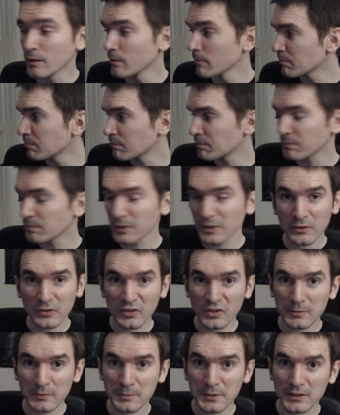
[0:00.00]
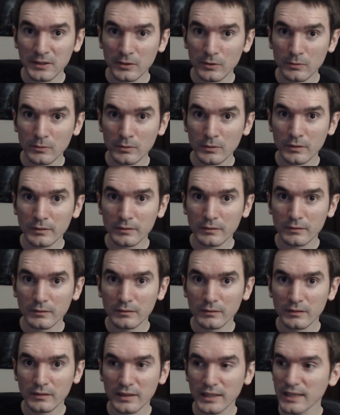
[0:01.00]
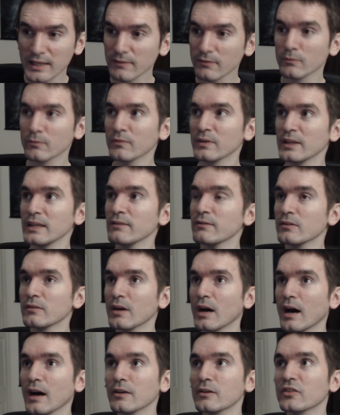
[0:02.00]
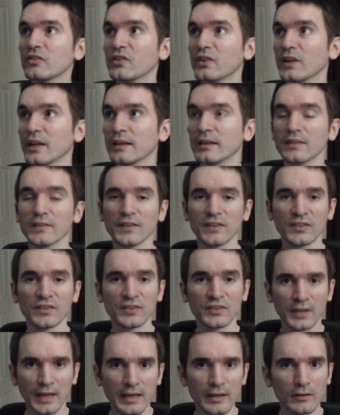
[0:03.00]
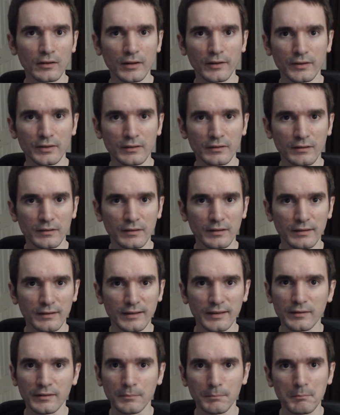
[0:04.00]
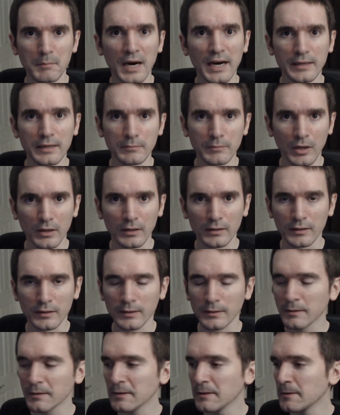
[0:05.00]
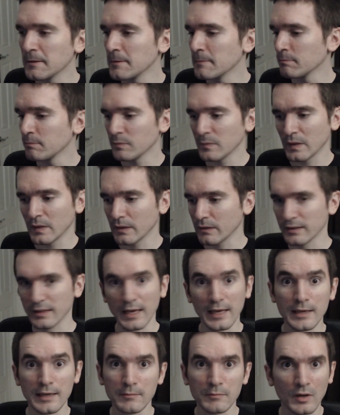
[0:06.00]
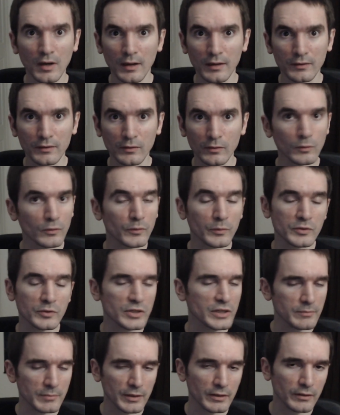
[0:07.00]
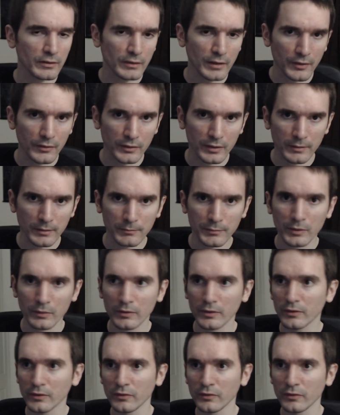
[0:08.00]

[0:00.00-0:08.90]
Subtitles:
but your CPU, even understanding the scale of it is mind-boggling. Game consoles, which I admit are other computers, your